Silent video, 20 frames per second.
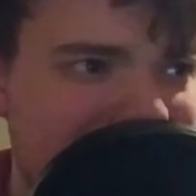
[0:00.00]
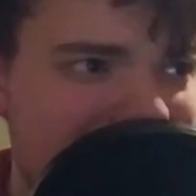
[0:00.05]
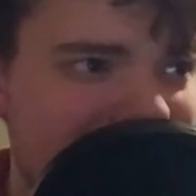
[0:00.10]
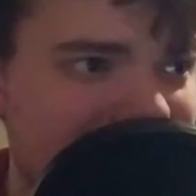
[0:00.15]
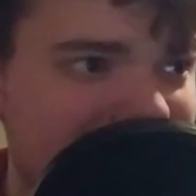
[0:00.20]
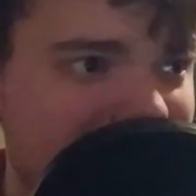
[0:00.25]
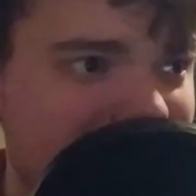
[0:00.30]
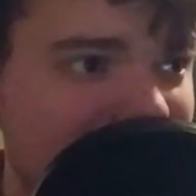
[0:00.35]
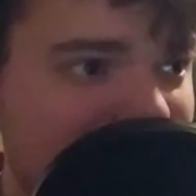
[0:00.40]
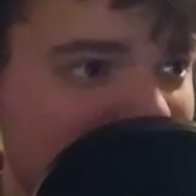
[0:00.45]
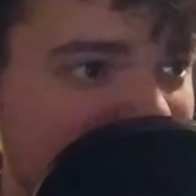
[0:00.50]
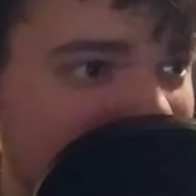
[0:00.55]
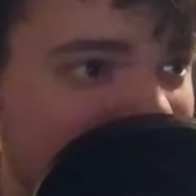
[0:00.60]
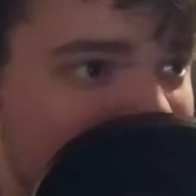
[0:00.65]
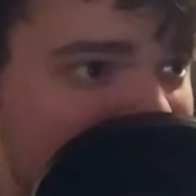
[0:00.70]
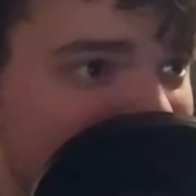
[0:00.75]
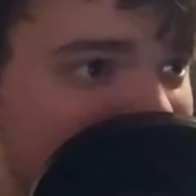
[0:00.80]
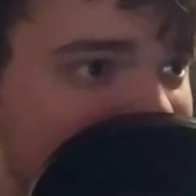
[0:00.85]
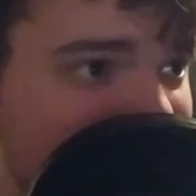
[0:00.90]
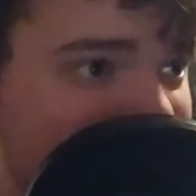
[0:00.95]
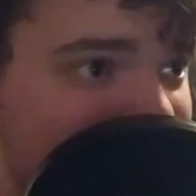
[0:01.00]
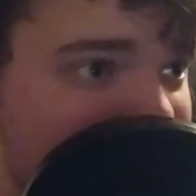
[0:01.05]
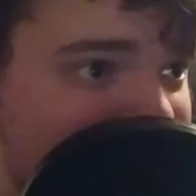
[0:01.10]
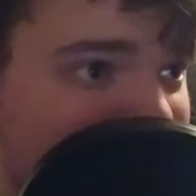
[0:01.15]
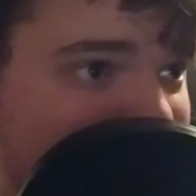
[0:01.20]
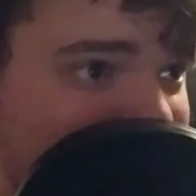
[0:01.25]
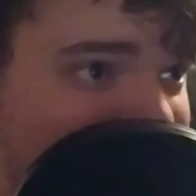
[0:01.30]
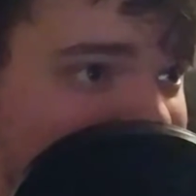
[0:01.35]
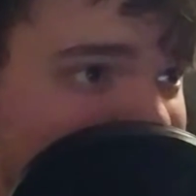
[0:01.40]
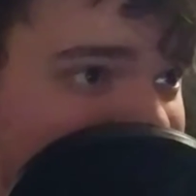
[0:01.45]
It's essentially about
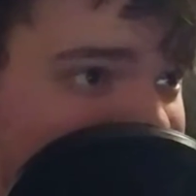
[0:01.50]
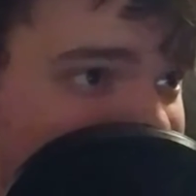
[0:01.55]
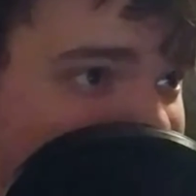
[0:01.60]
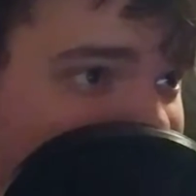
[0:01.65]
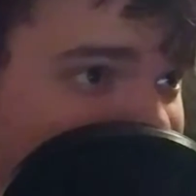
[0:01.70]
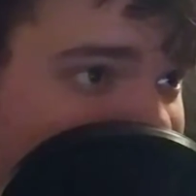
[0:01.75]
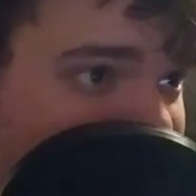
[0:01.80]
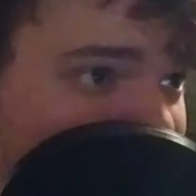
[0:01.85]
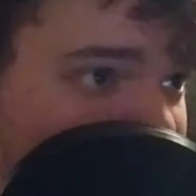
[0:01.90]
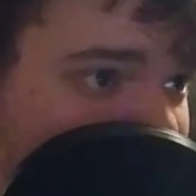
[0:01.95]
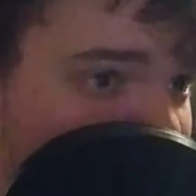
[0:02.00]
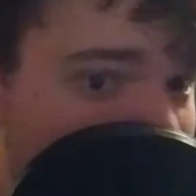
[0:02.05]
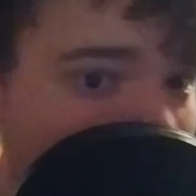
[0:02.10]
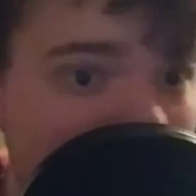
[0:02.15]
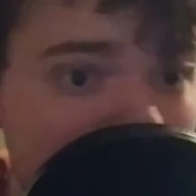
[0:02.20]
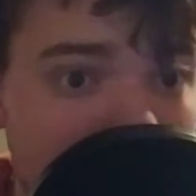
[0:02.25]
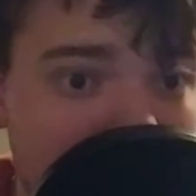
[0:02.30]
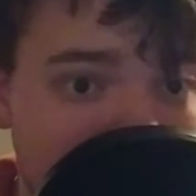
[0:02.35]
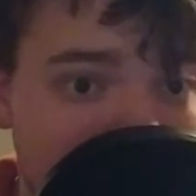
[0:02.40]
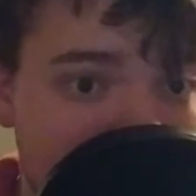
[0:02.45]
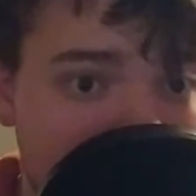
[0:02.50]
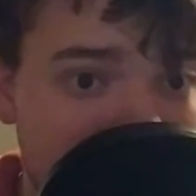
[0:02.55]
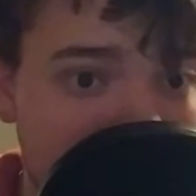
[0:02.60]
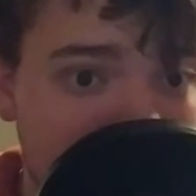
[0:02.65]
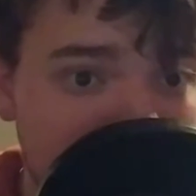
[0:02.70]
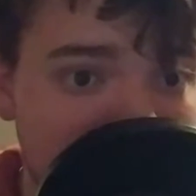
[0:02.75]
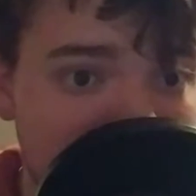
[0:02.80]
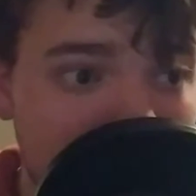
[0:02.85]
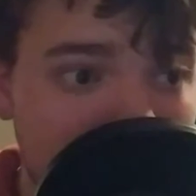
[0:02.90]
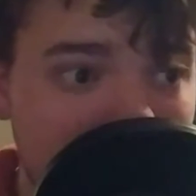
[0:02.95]
these two
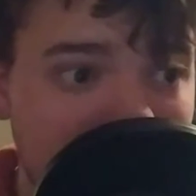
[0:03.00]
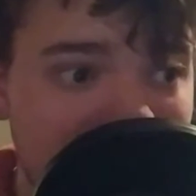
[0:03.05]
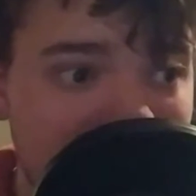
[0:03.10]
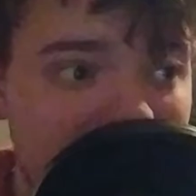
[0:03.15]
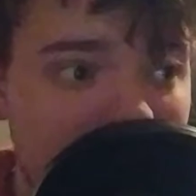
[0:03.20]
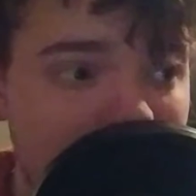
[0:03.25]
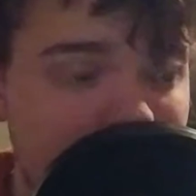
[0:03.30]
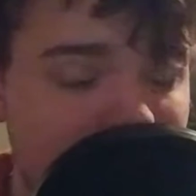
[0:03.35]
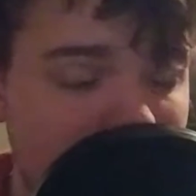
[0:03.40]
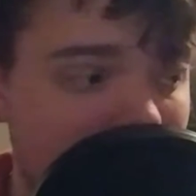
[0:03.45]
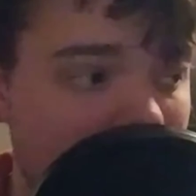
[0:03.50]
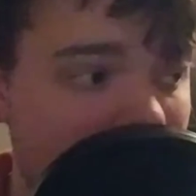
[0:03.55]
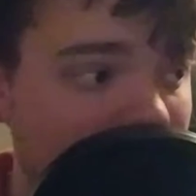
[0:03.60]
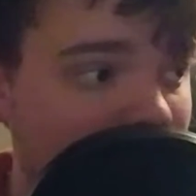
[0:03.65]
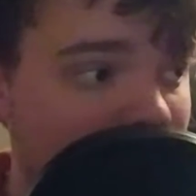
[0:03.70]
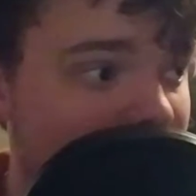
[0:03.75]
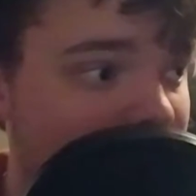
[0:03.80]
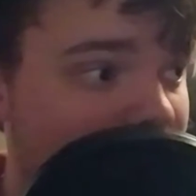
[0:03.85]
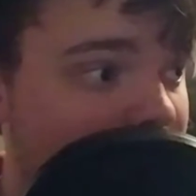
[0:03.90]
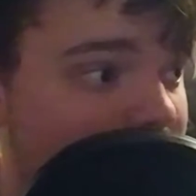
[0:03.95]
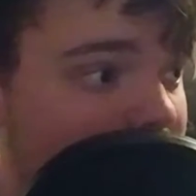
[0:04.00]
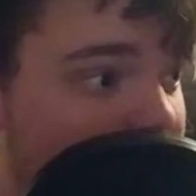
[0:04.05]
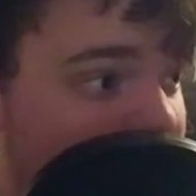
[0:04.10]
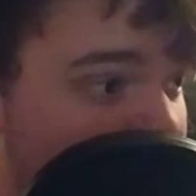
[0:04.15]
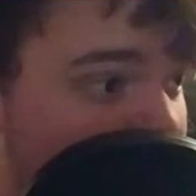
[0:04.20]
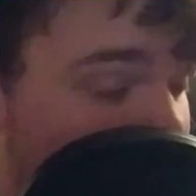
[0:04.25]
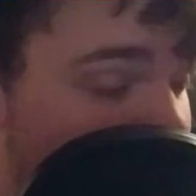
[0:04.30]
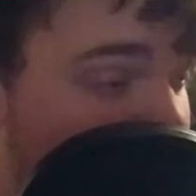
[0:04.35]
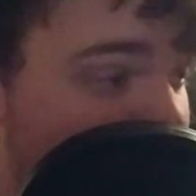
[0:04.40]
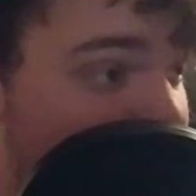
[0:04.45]
girls who live on
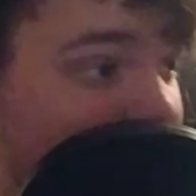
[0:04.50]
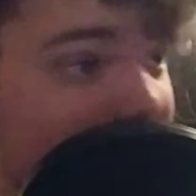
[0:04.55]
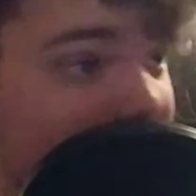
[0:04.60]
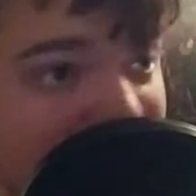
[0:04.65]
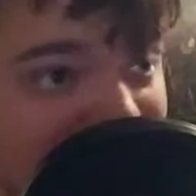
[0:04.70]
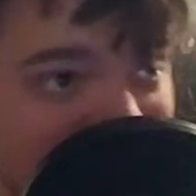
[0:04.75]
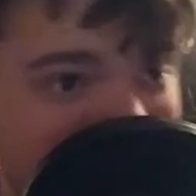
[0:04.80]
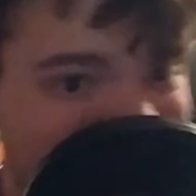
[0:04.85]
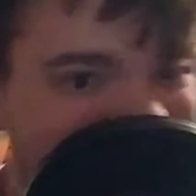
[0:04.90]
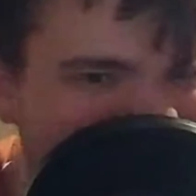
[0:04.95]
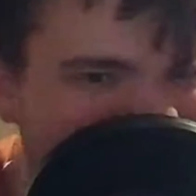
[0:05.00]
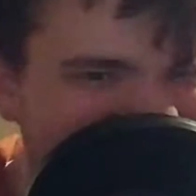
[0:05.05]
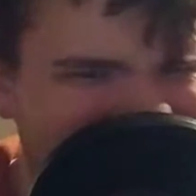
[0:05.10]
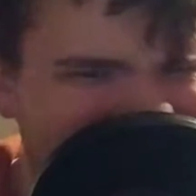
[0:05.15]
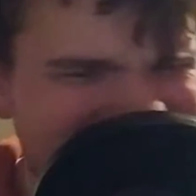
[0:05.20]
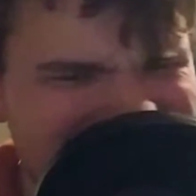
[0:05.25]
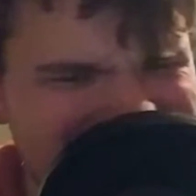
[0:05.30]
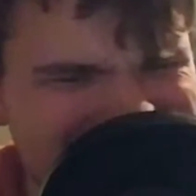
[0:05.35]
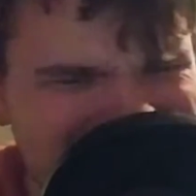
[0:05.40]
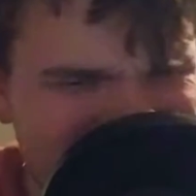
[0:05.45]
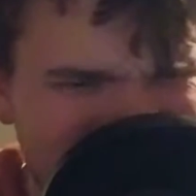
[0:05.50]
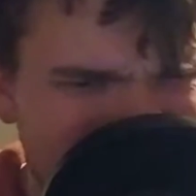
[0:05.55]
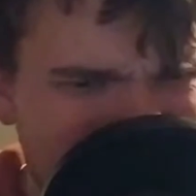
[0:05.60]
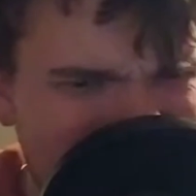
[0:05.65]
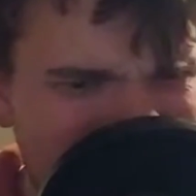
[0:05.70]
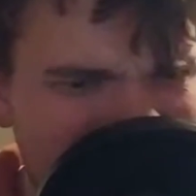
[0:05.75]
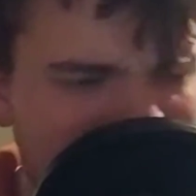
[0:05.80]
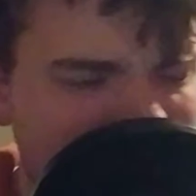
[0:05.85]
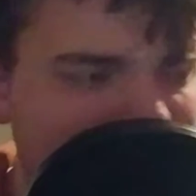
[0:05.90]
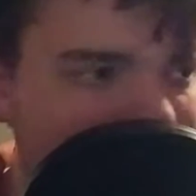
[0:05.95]
different sides
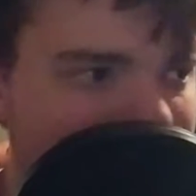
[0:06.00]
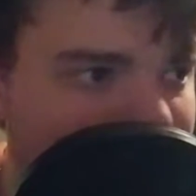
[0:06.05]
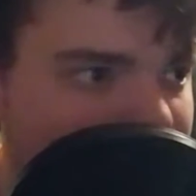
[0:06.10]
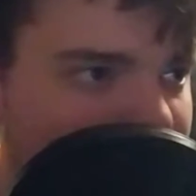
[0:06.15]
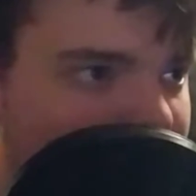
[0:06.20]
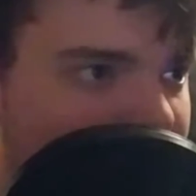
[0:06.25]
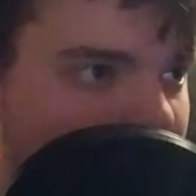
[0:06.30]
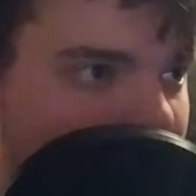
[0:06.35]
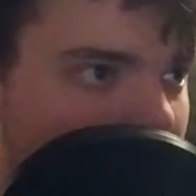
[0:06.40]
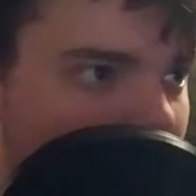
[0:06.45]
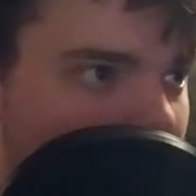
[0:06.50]
of